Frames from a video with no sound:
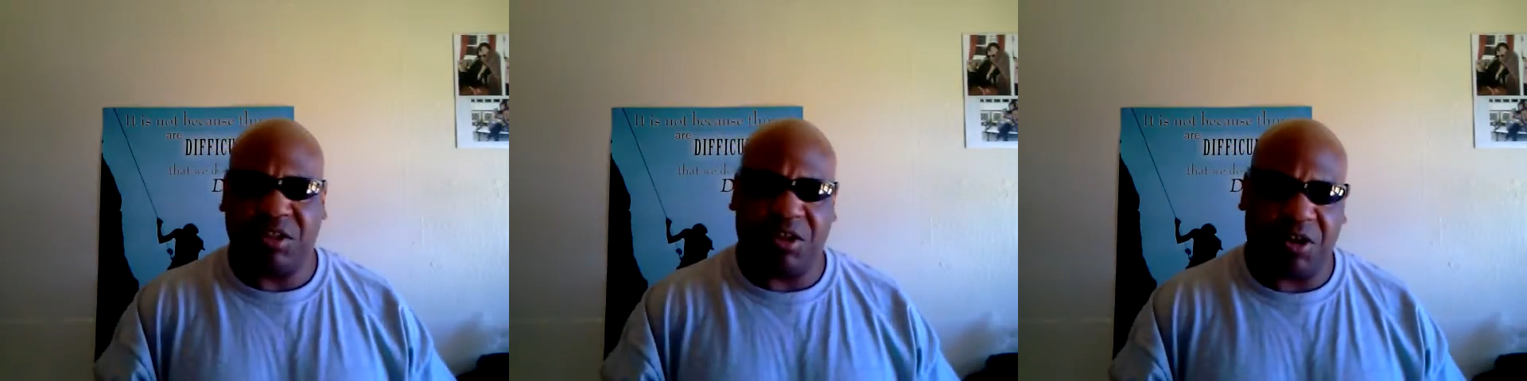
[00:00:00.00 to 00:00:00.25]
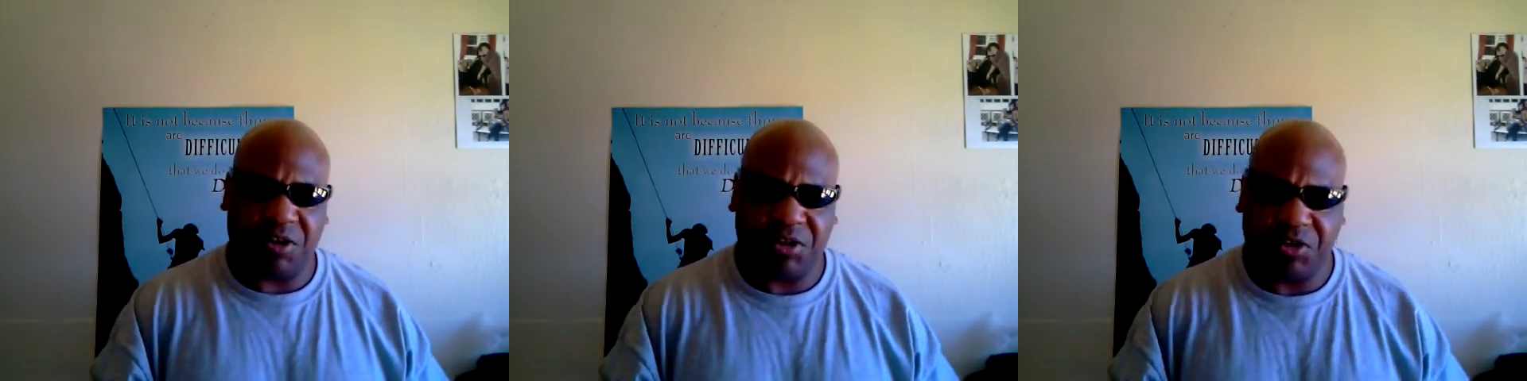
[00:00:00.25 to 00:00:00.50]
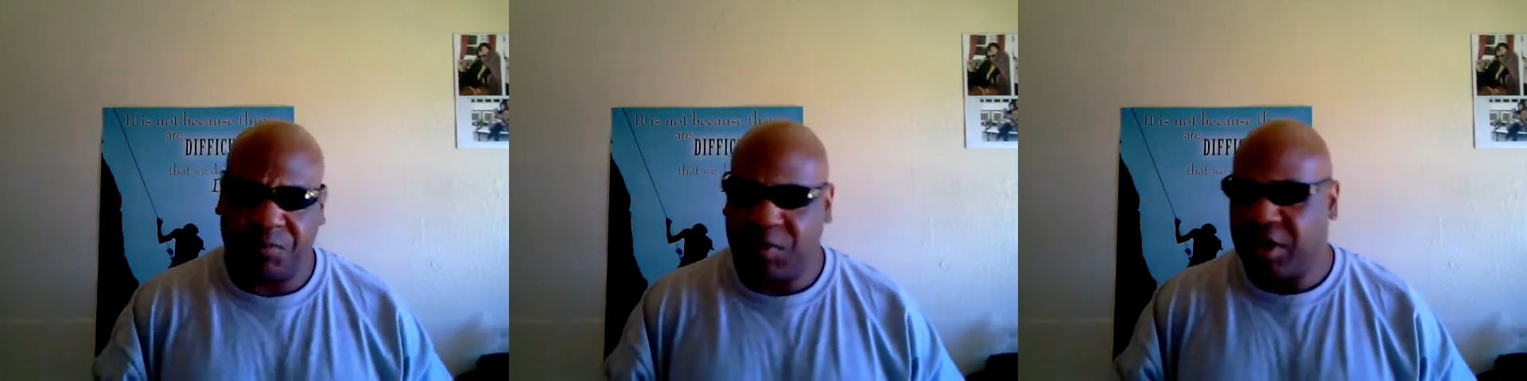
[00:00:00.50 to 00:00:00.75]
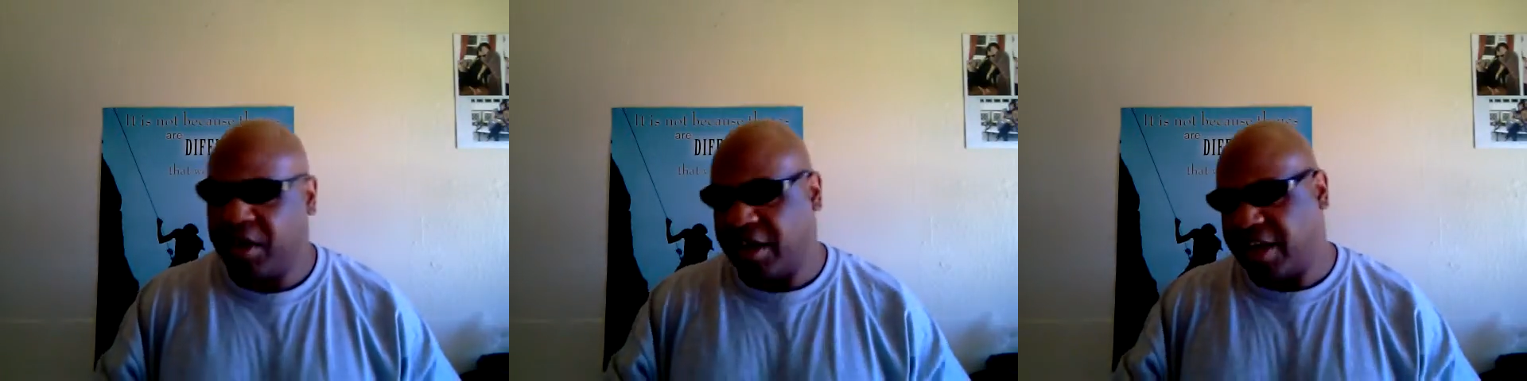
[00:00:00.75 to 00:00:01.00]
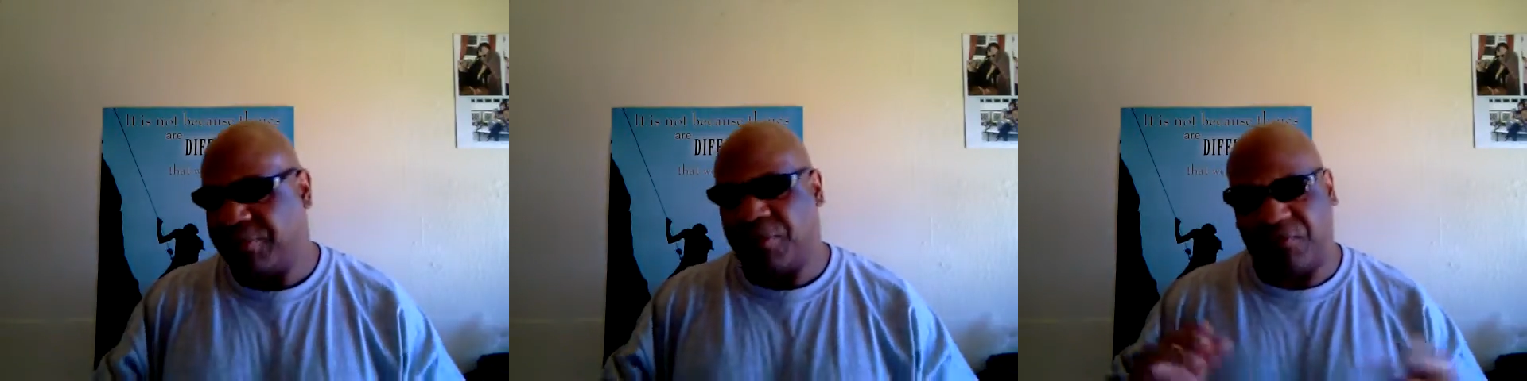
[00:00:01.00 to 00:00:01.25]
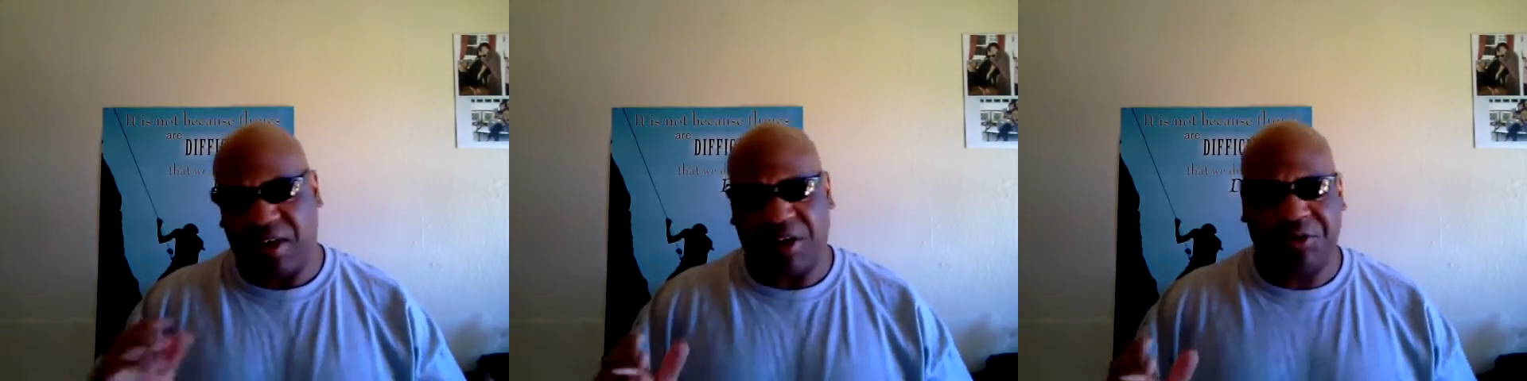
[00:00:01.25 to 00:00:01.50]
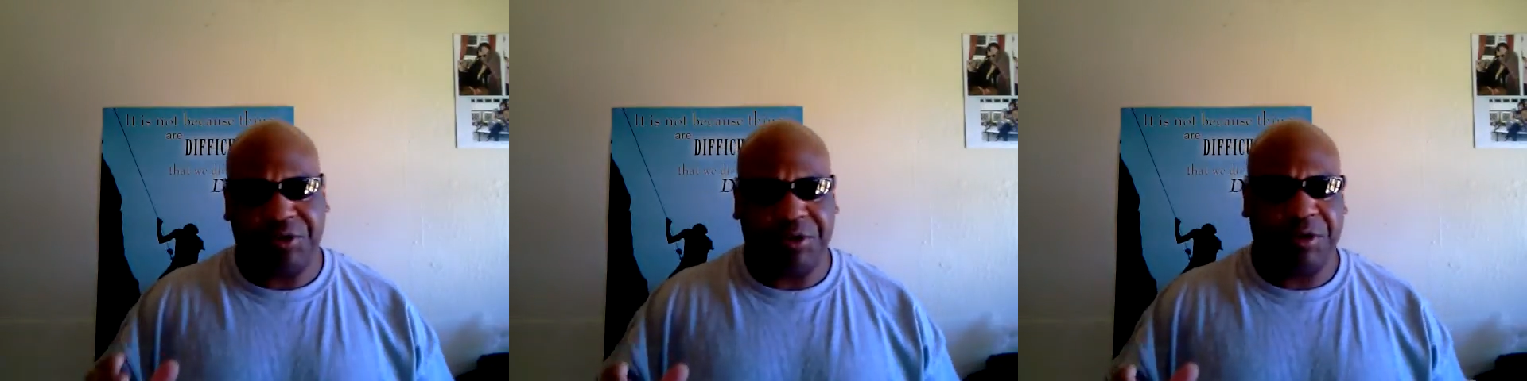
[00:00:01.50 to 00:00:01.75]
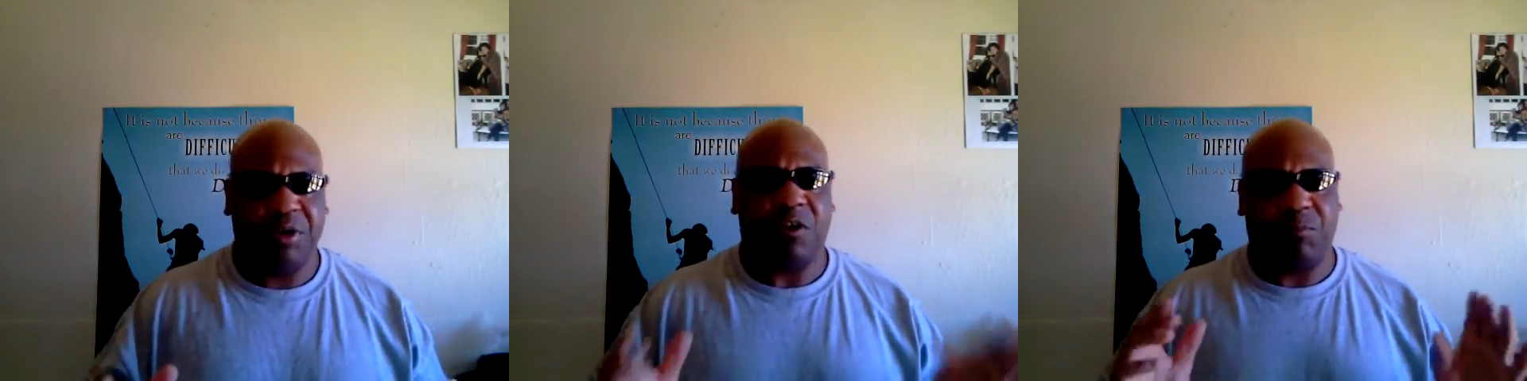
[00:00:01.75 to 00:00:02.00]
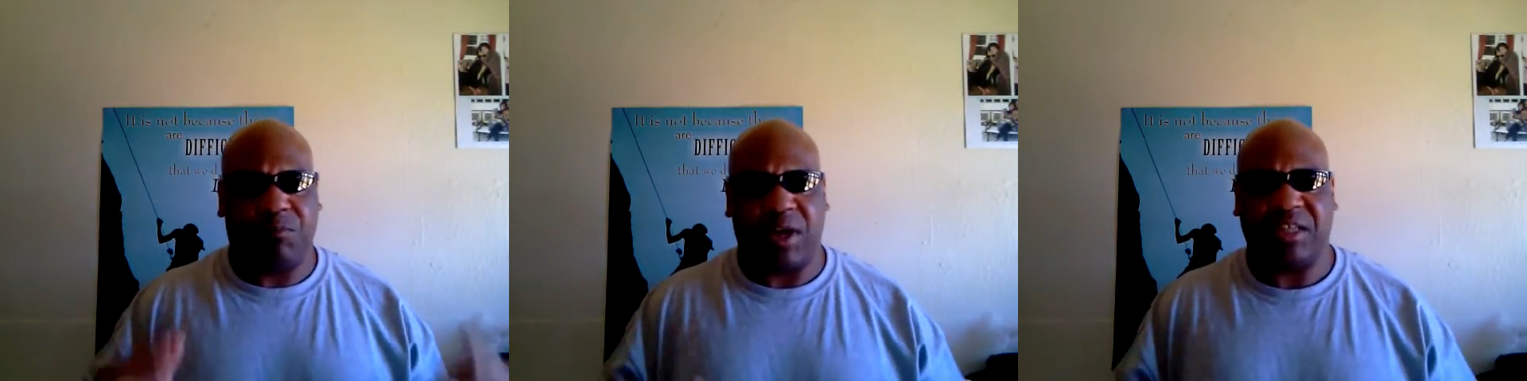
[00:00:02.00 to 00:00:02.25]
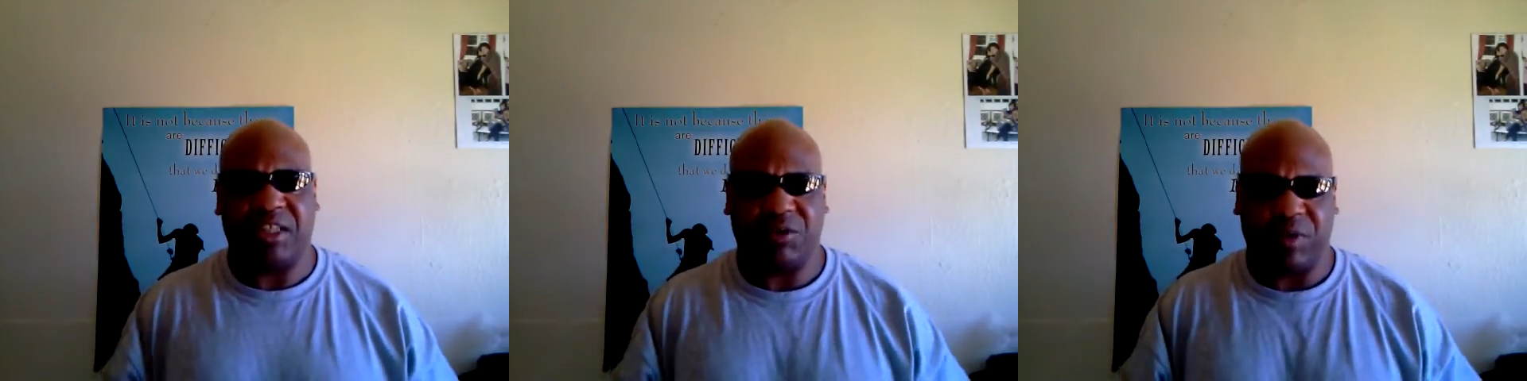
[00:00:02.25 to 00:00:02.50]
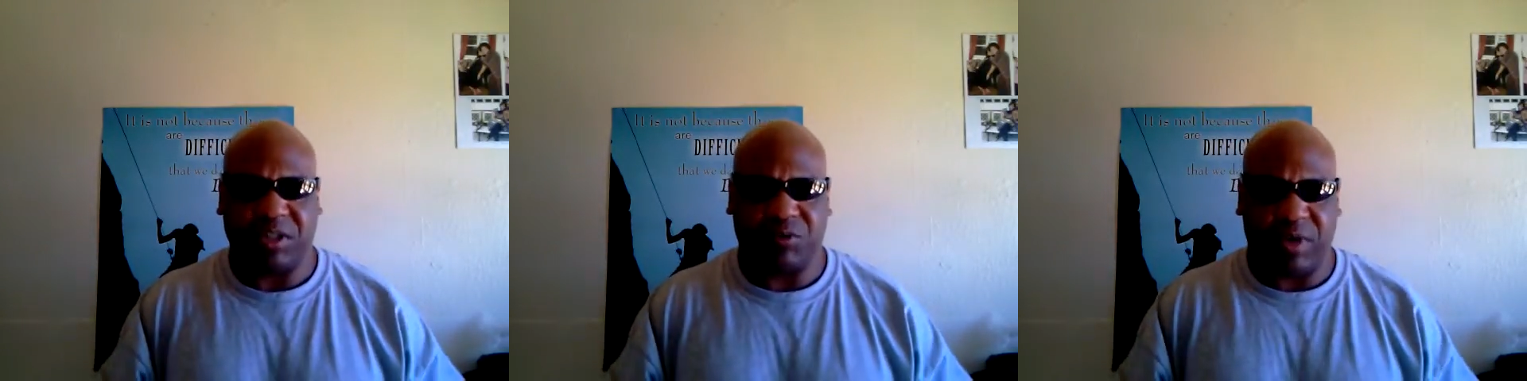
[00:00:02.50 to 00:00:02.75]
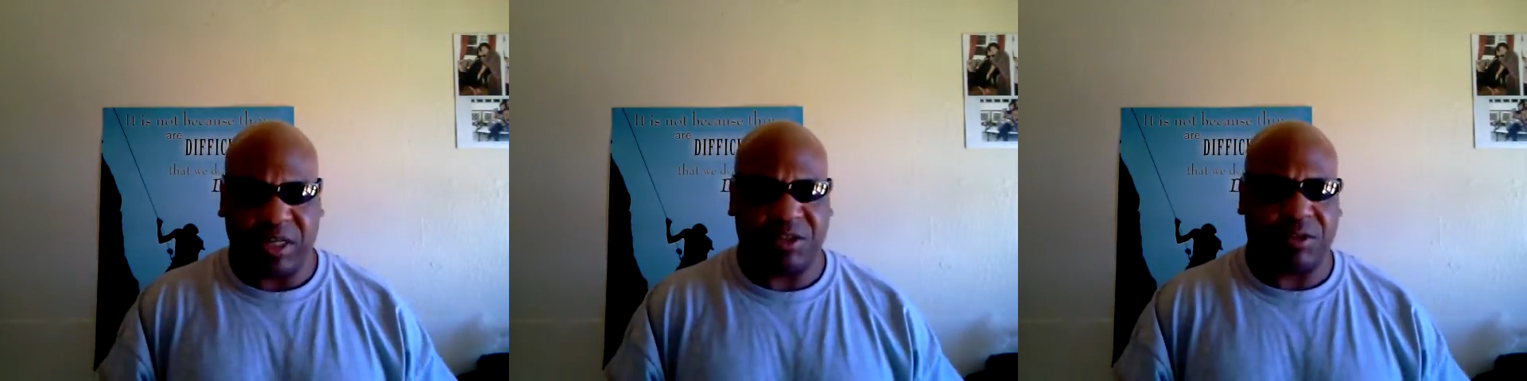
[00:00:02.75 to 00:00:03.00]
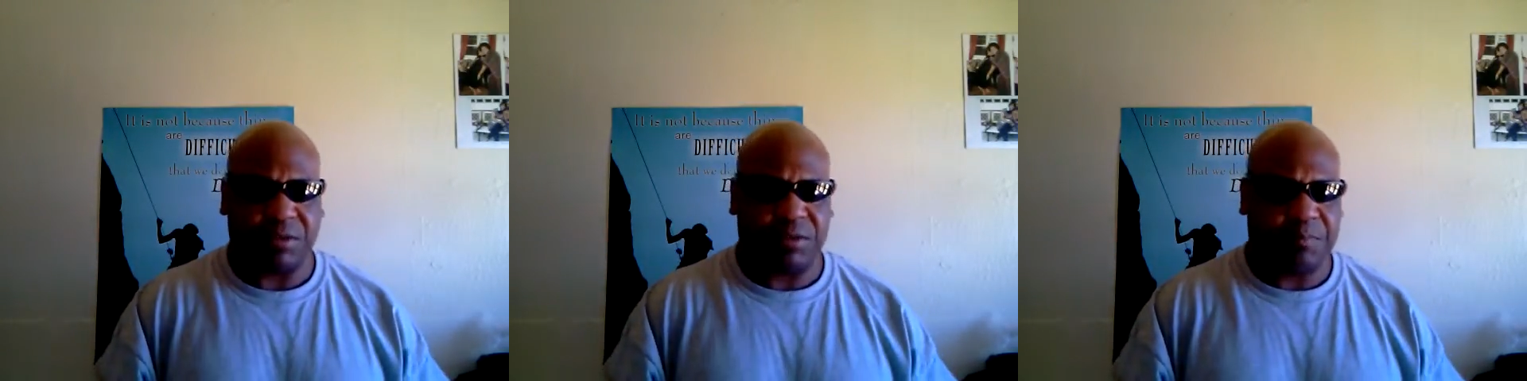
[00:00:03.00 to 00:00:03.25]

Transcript: Dawson and I'm the founder of Ptoject Resurrections.